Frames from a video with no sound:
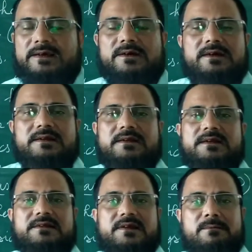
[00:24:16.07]

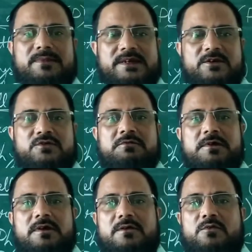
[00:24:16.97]
in some videos, we
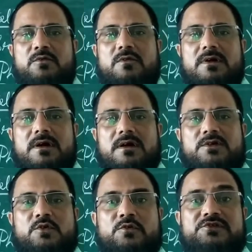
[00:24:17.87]
will do
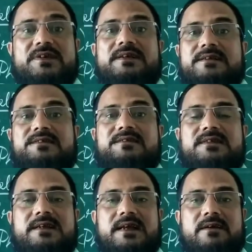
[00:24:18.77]
those sentences
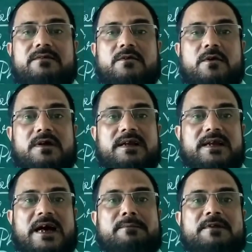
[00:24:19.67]
that have already
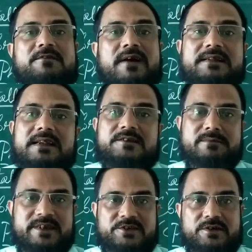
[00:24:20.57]
come in final
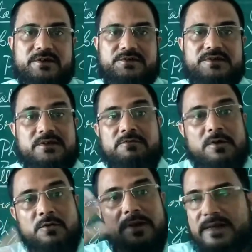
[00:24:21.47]
examinations. This we
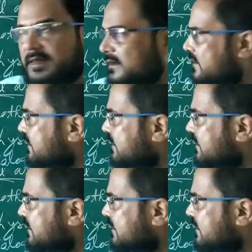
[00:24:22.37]
will do later.